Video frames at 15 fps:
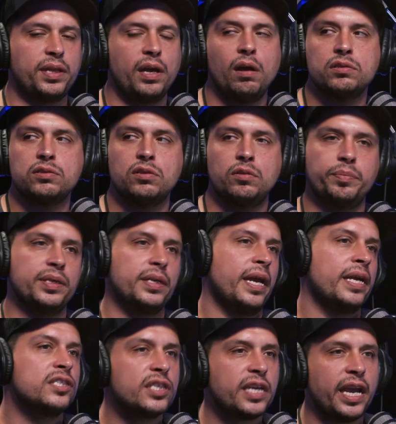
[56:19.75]
But they also have been
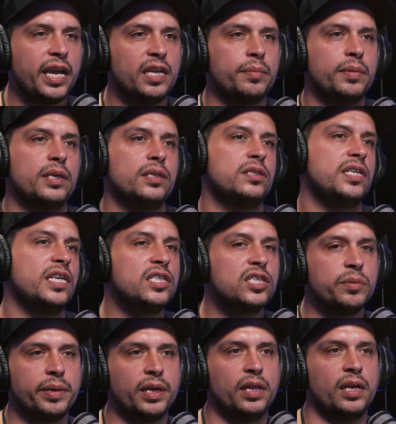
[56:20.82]
educating me and
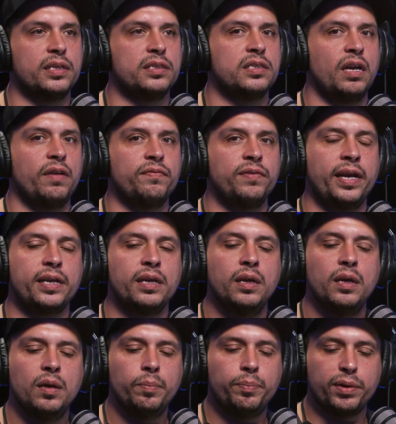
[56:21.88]
teaching me a lot of stuff. Like
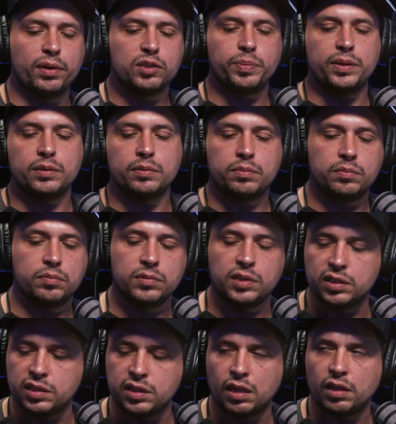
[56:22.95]
Bill's been
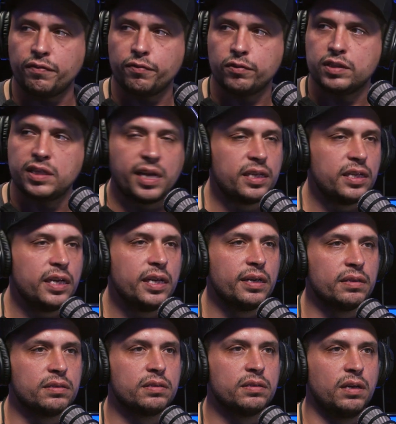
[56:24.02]
distilling for 10
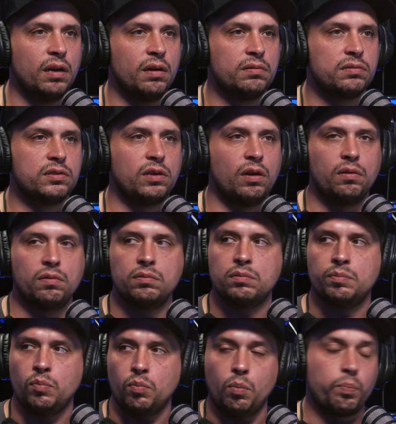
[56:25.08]
years, you know, so
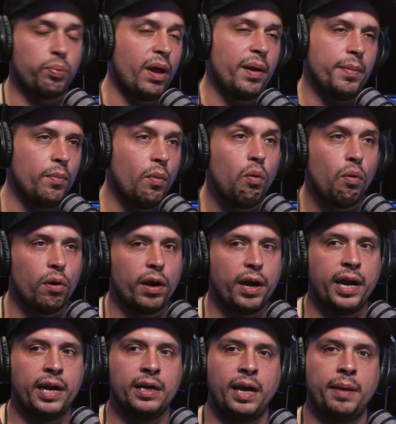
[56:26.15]
probably more.
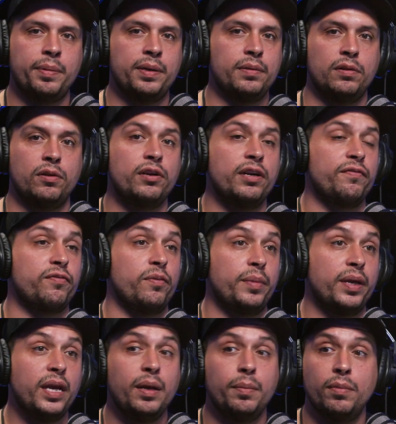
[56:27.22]
And I've been learning from
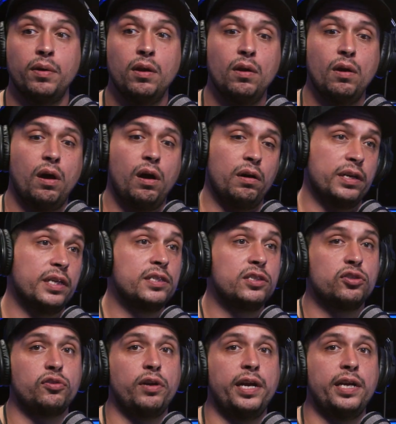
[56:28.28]
him all
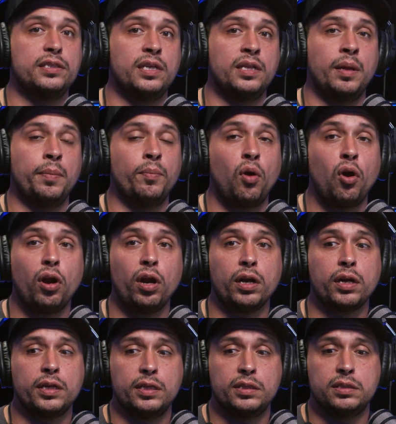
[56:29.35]
his trades. And then
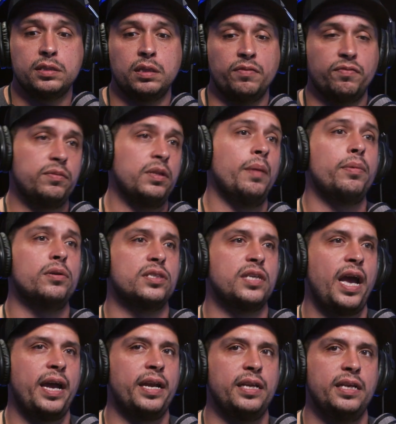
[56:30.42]
Mark, he's the numbers
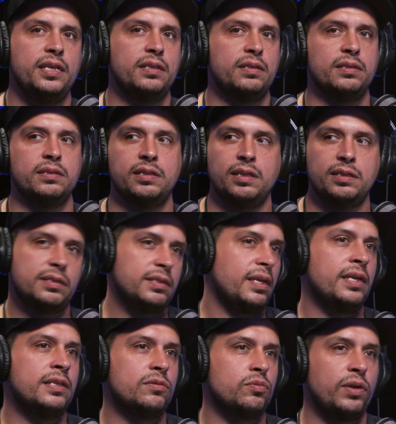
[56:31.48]
guy, and
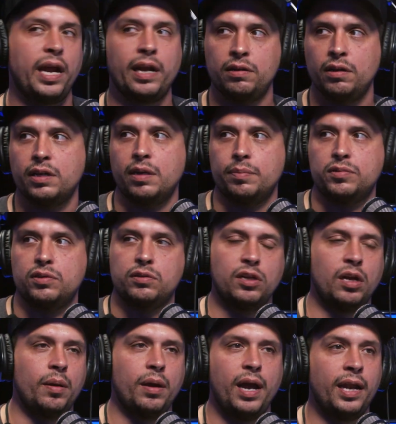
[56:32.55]
he's what I look up to. You
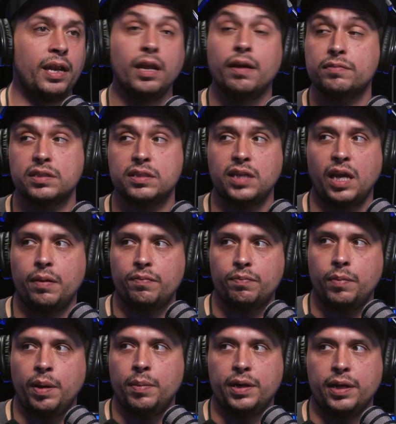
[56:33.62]
know, I love to
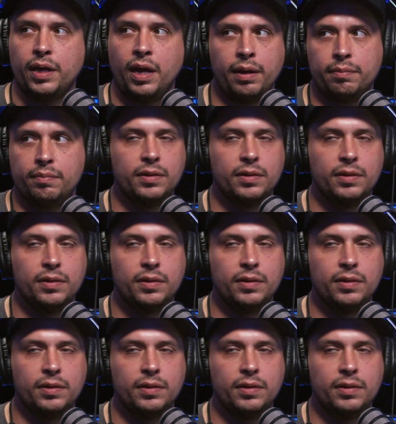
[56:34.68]
save my money.